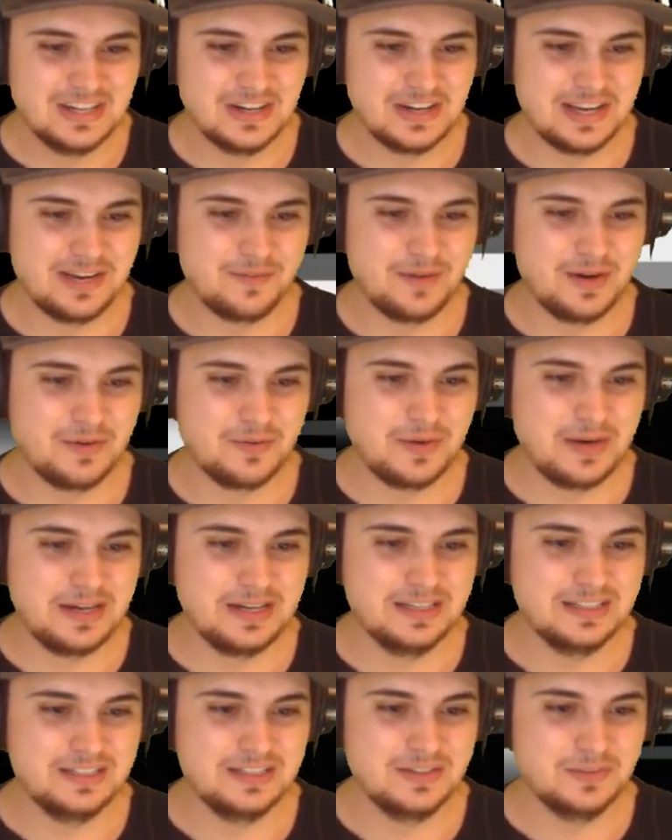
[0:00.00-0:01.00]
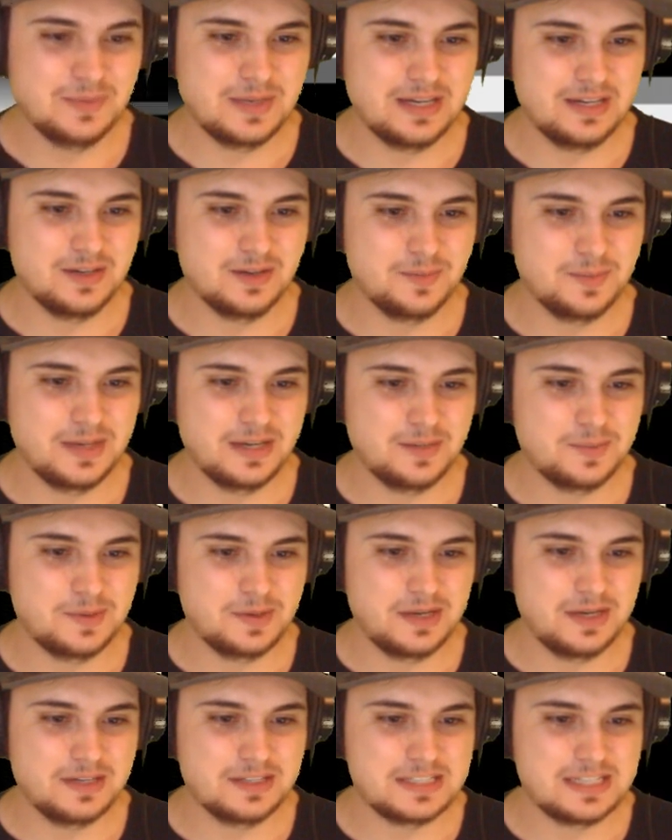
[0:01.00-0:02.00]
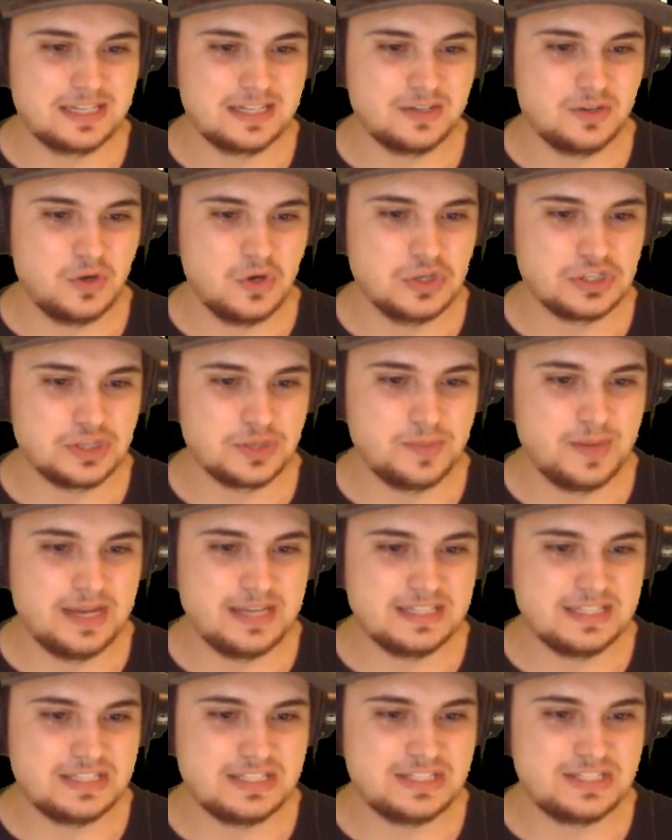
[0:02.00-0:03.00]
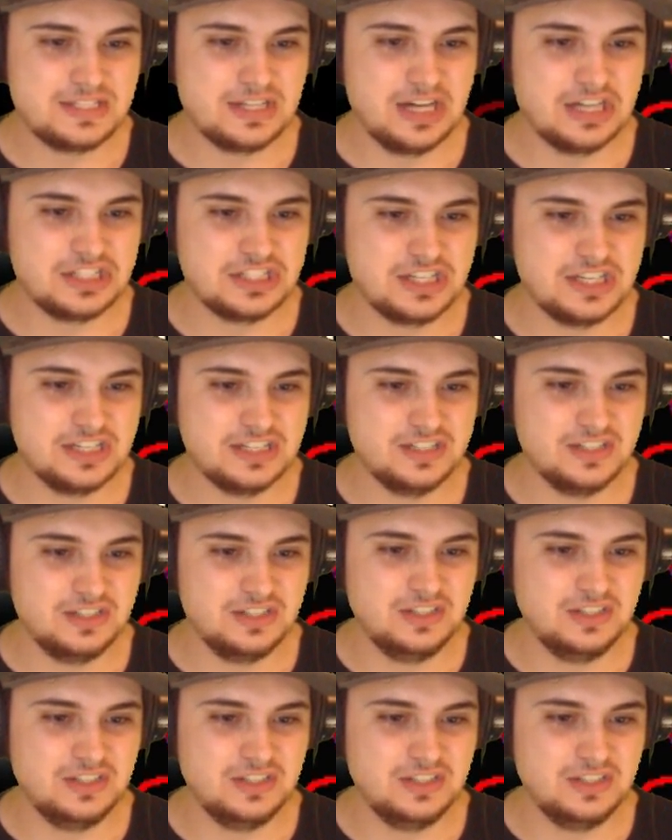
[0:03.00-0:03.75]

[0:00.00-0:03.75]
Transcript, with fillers: Okay, run away. Oh my god, oh my god, oh my god. It was like ultimate dodging.